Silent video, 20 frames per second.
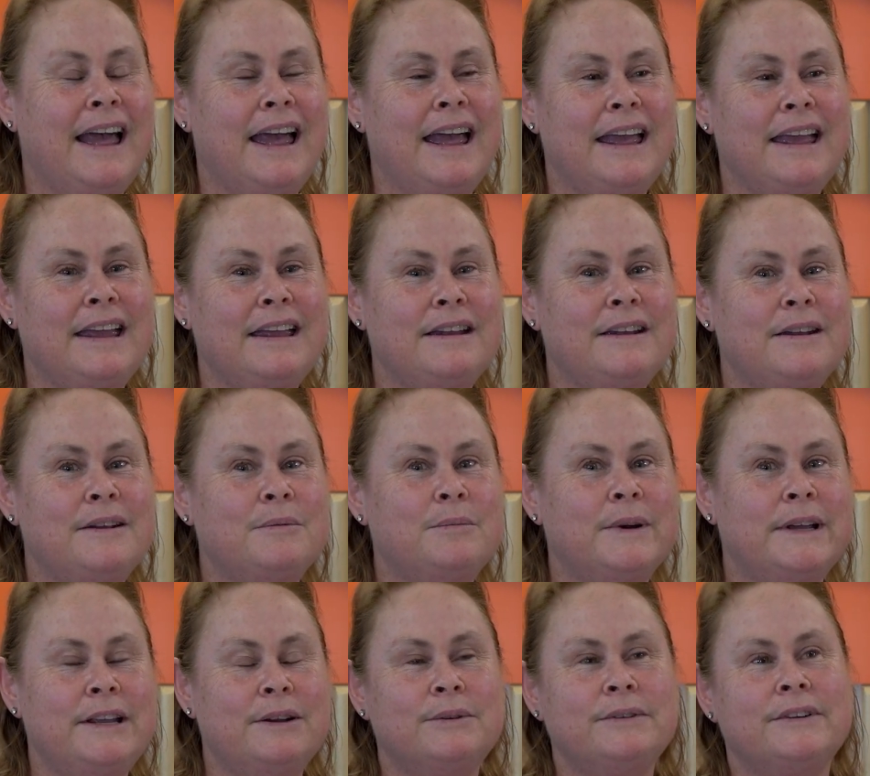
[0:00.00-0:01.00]
And
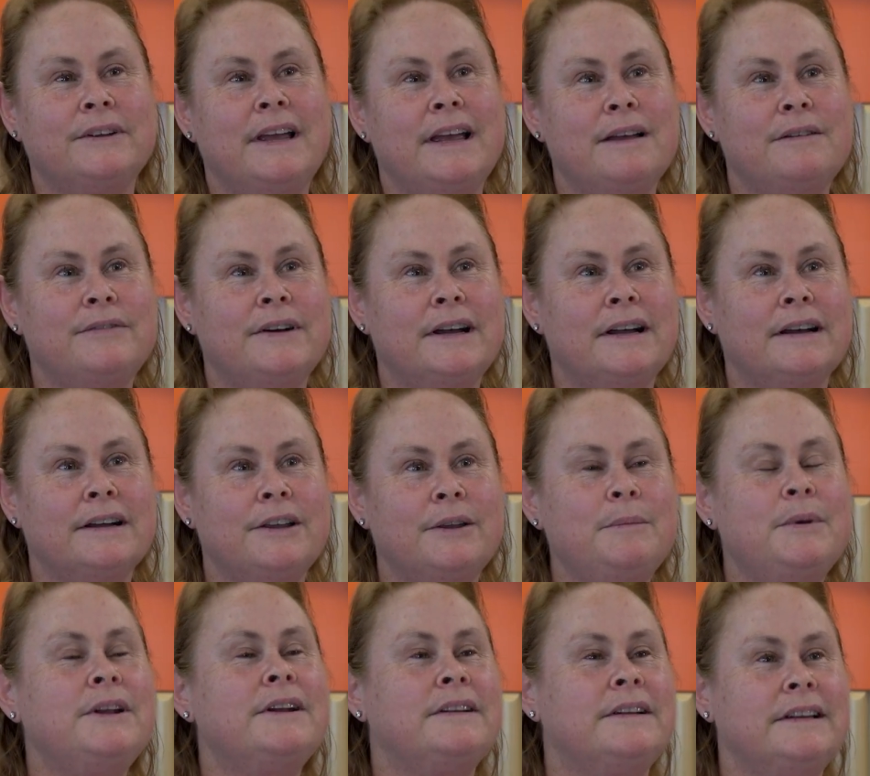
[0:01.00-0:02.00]
we also have a
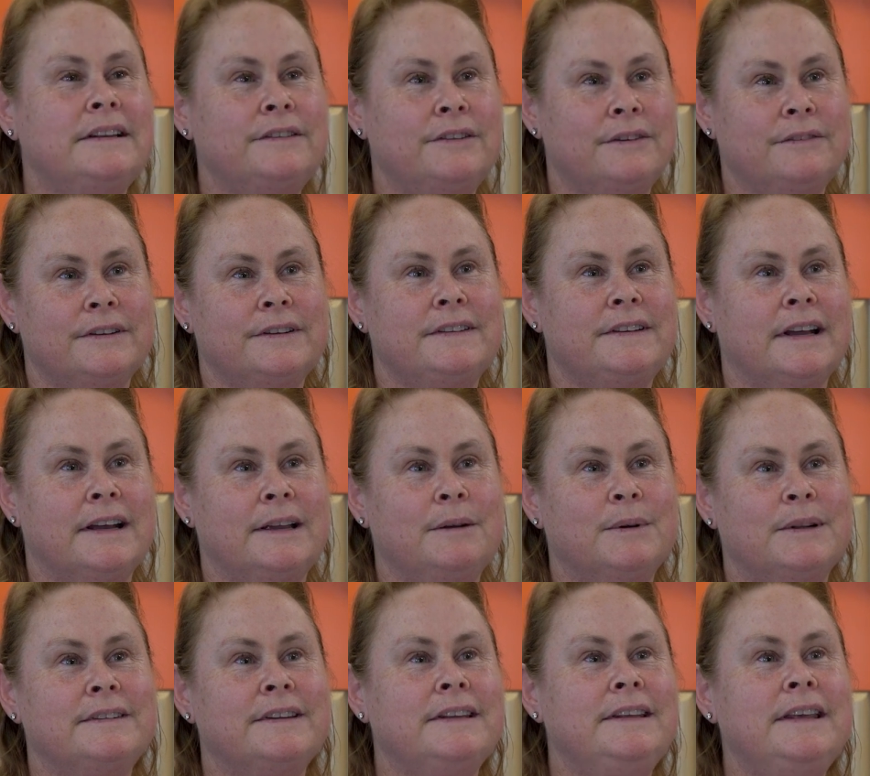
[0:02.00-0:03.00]
community service day
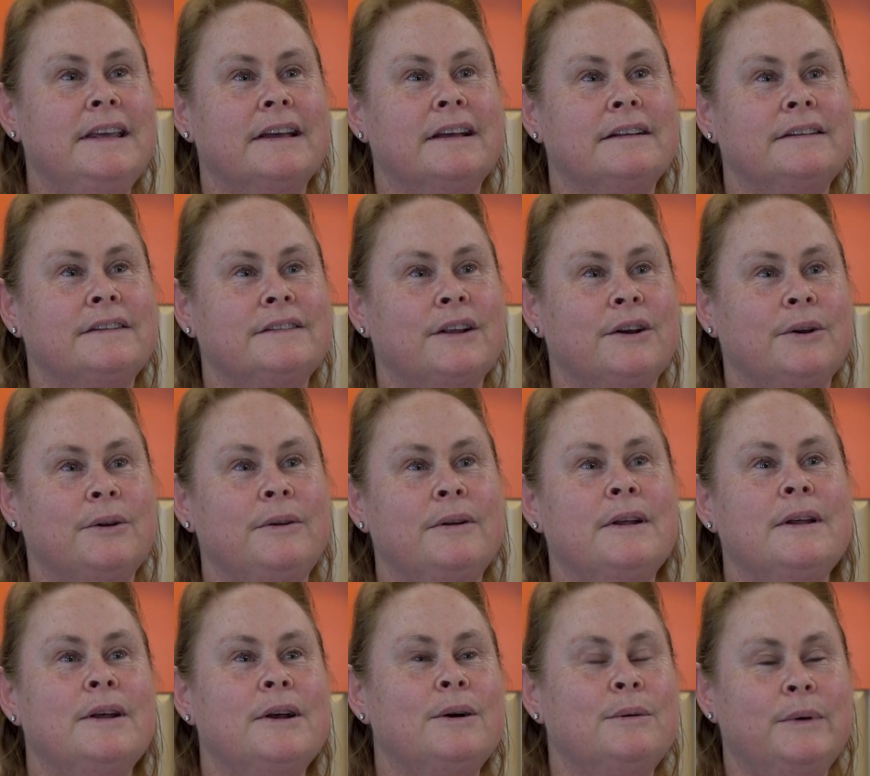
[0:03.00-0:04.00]
once a year, so
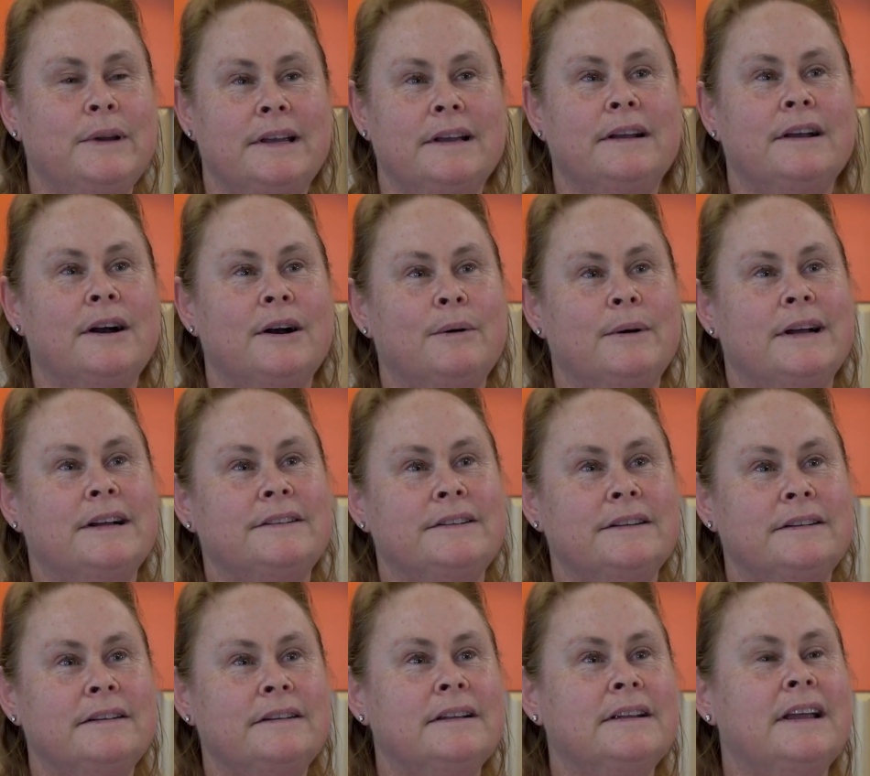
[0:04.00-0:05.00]
we can go out
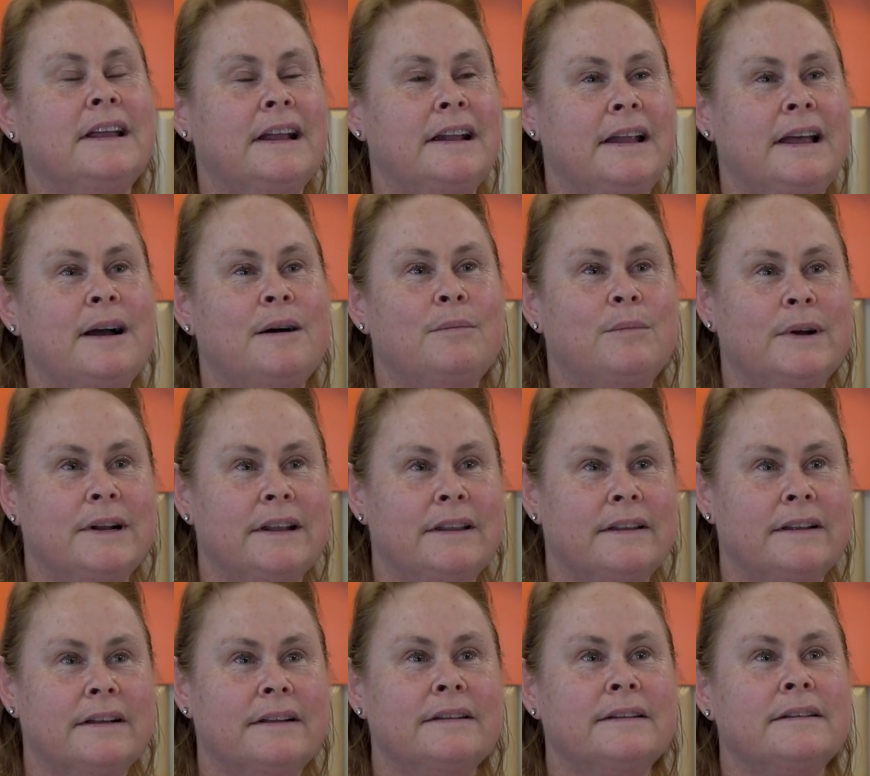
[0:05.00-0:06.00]
and help one of
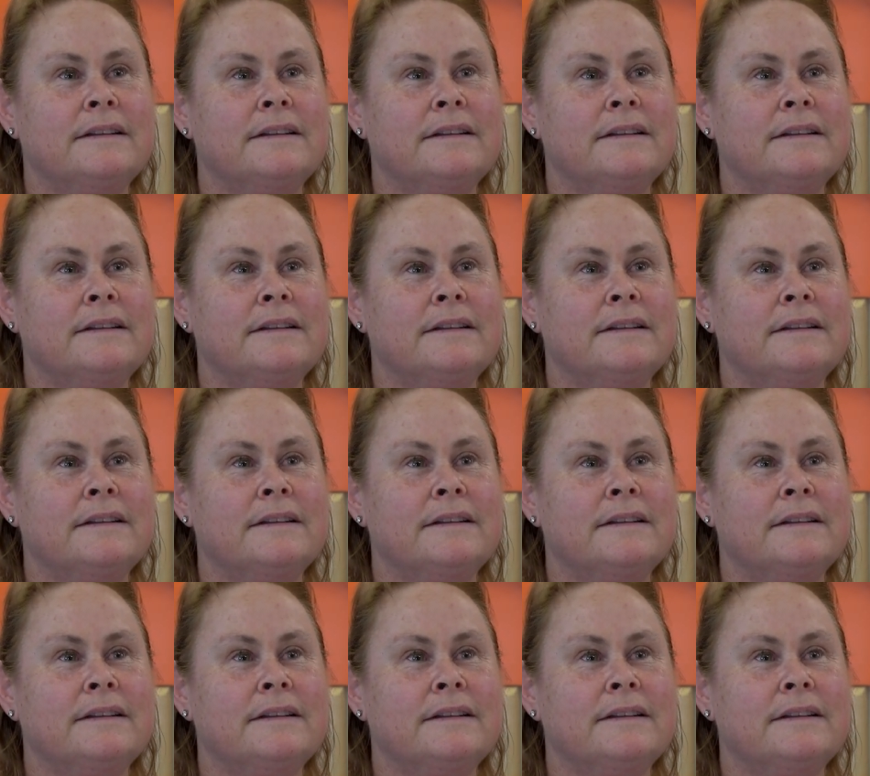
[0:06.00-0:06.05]
the